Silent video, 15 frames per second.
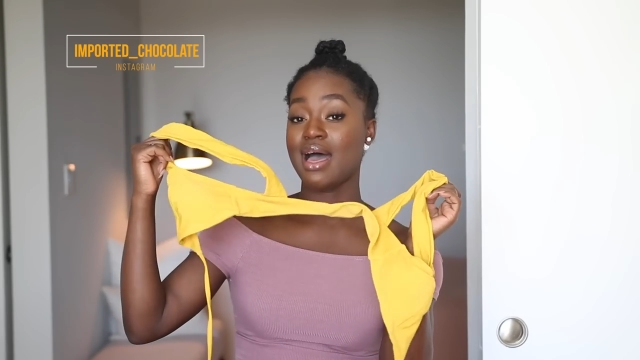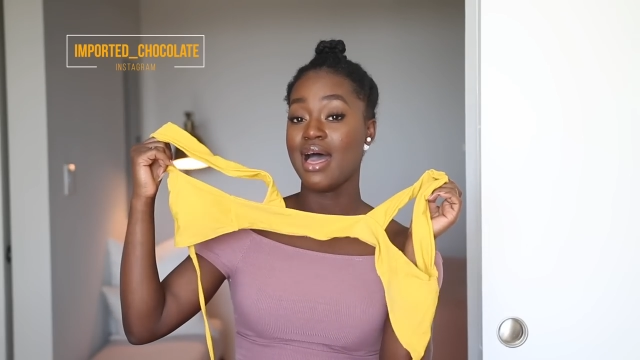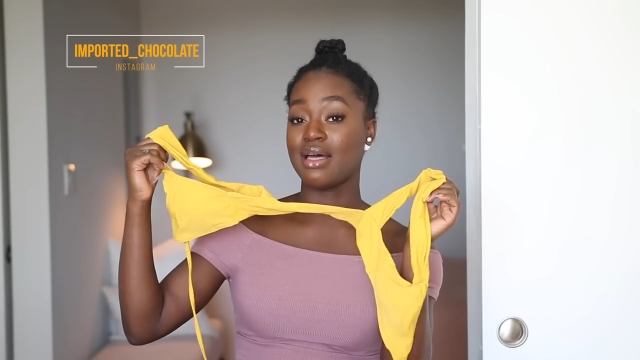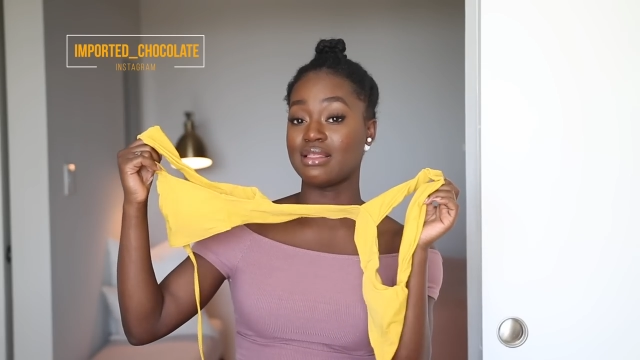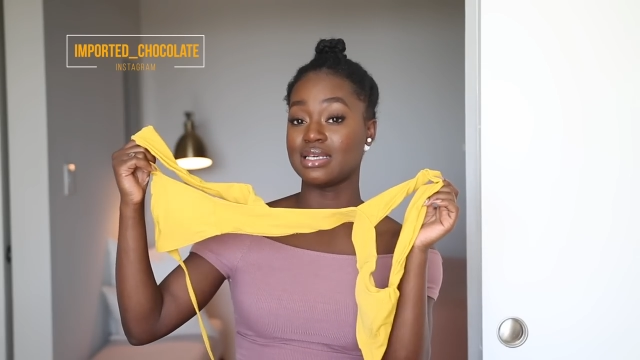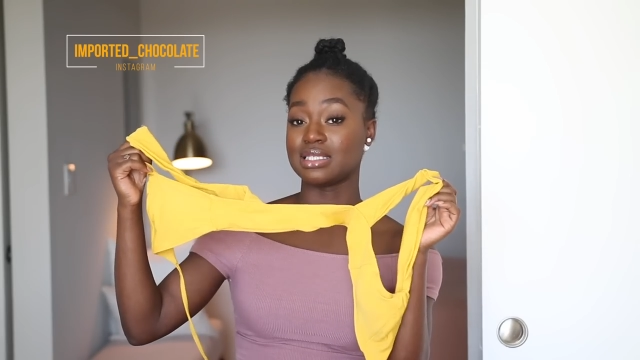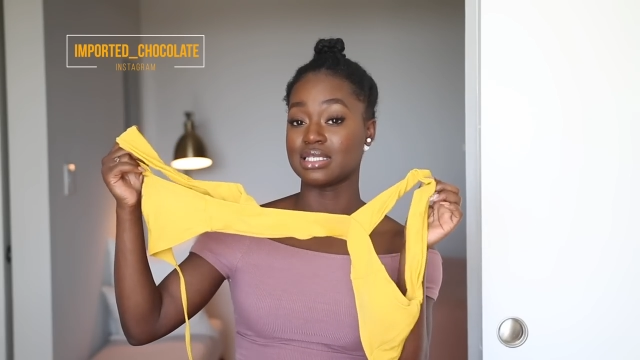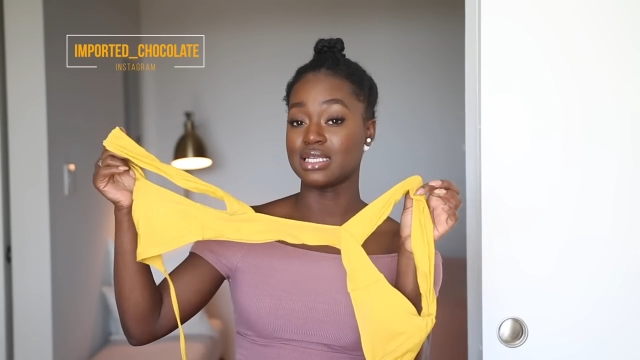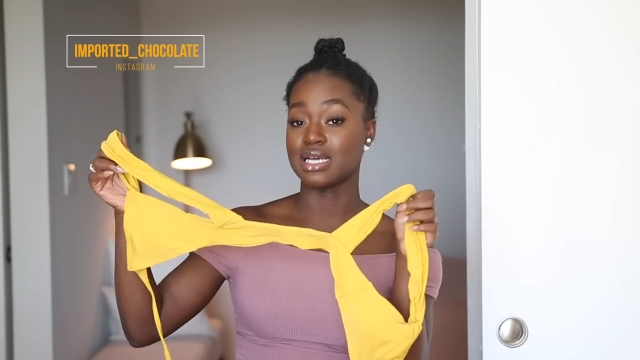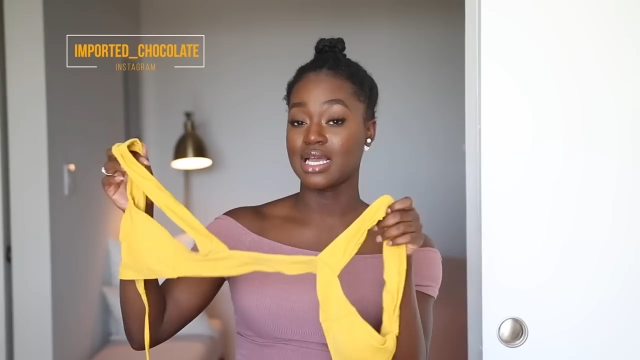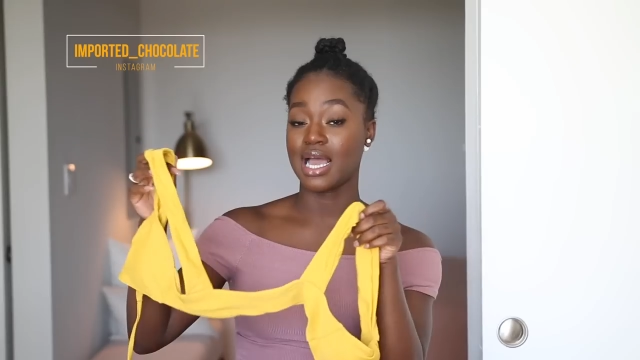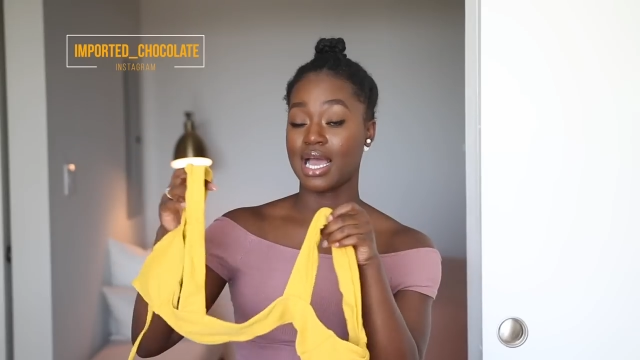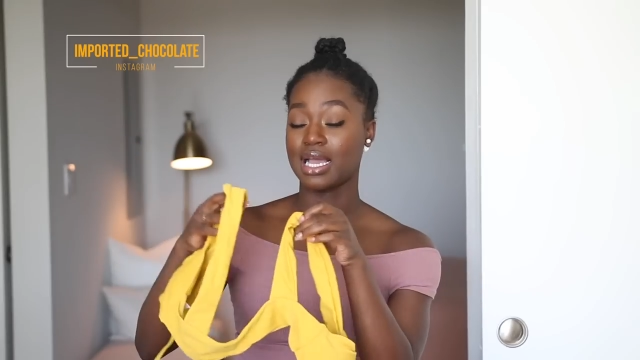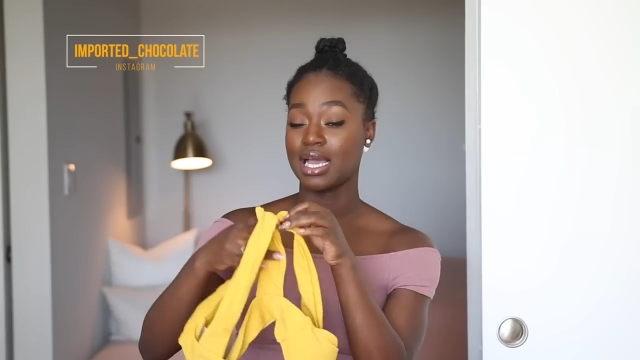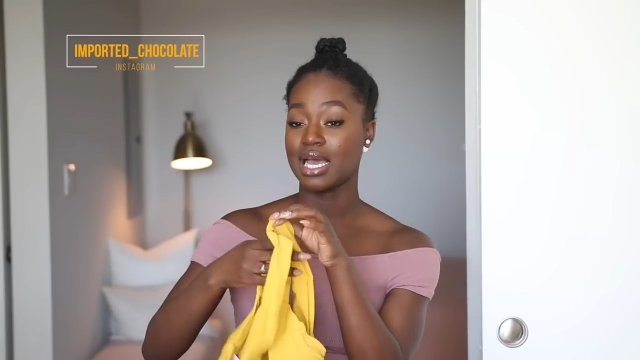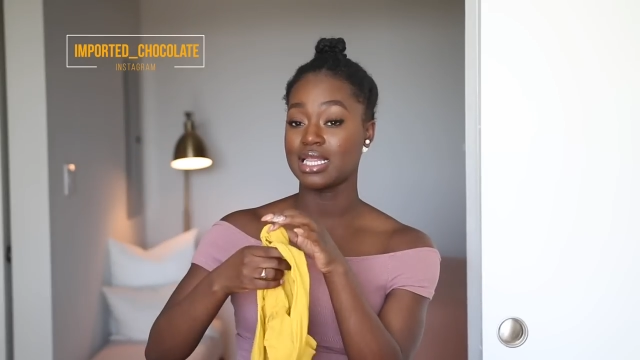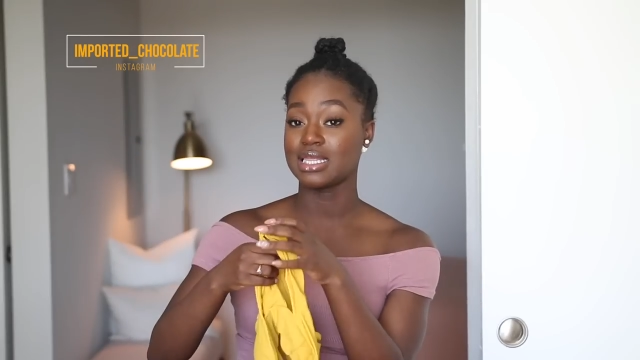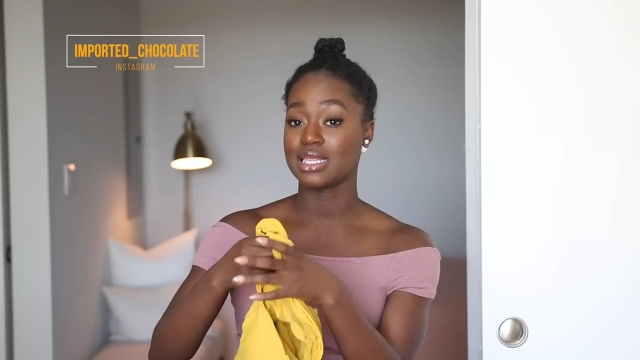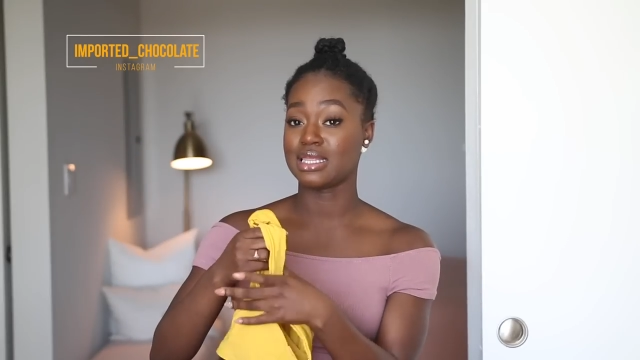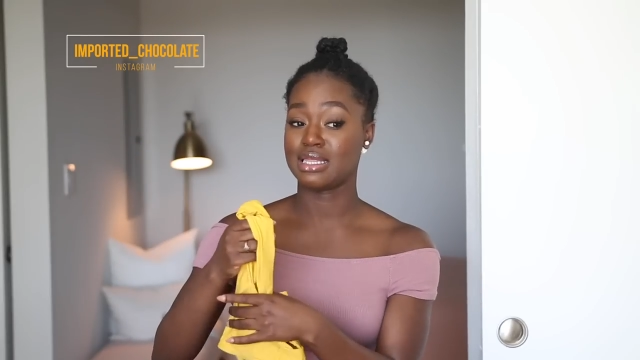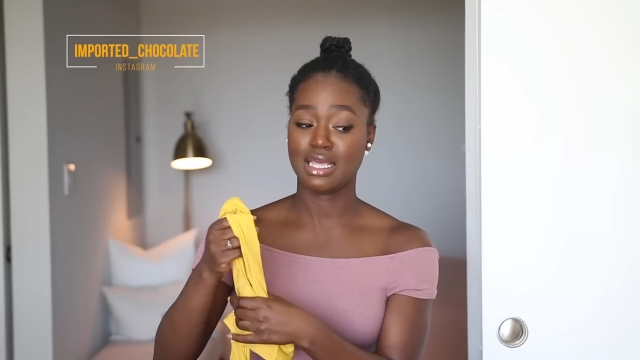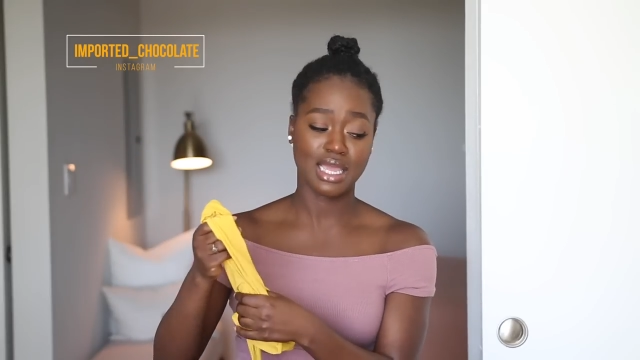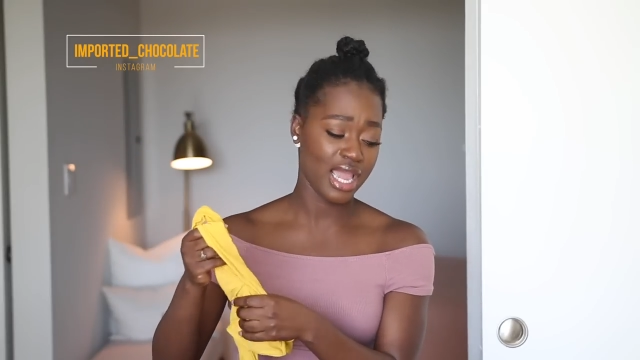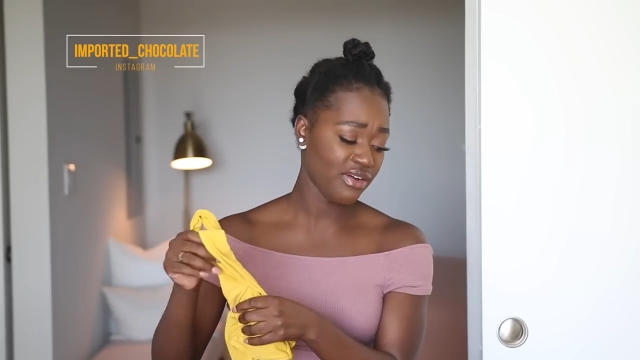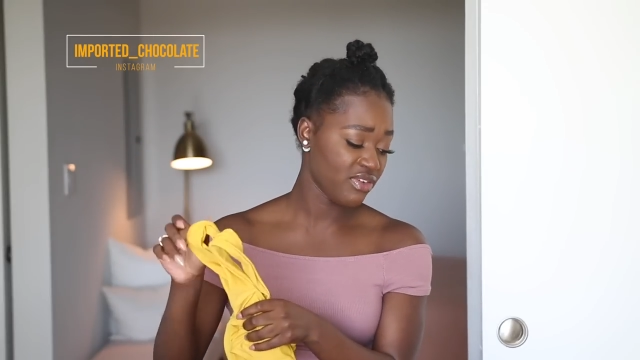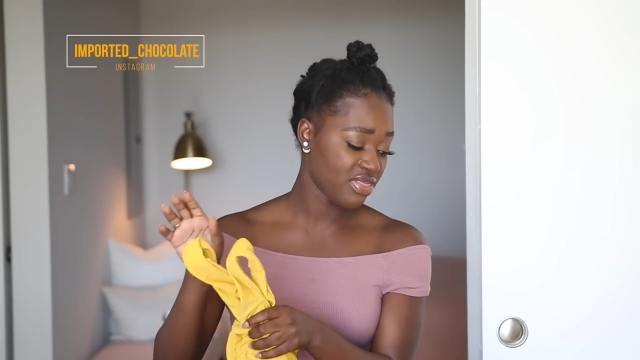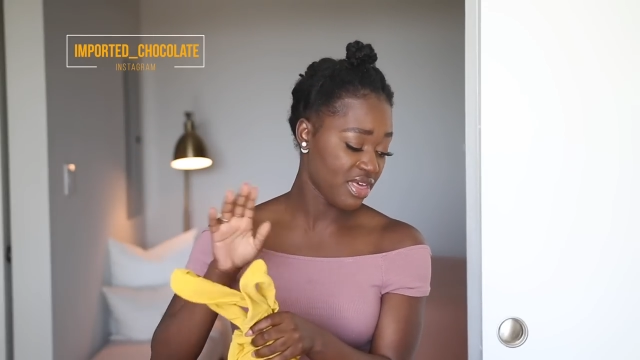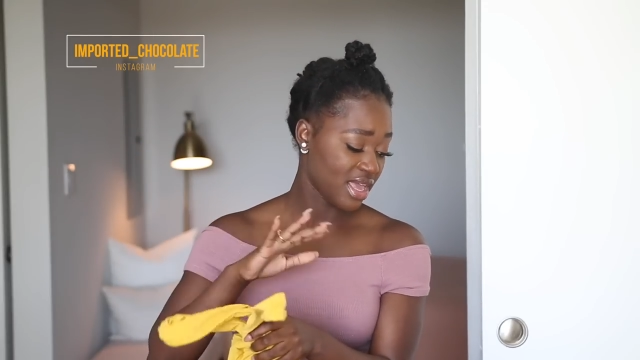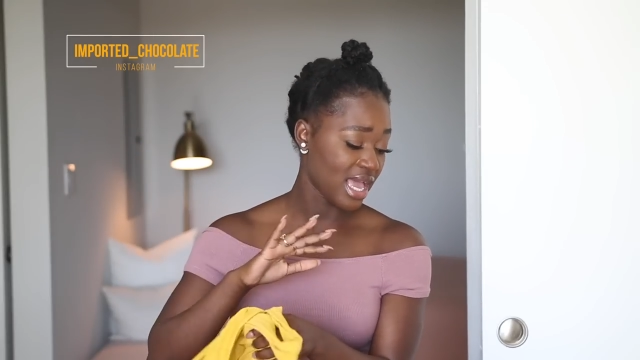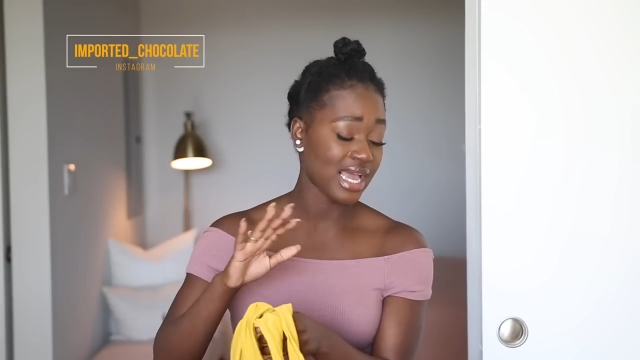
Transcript: how these look. I got everything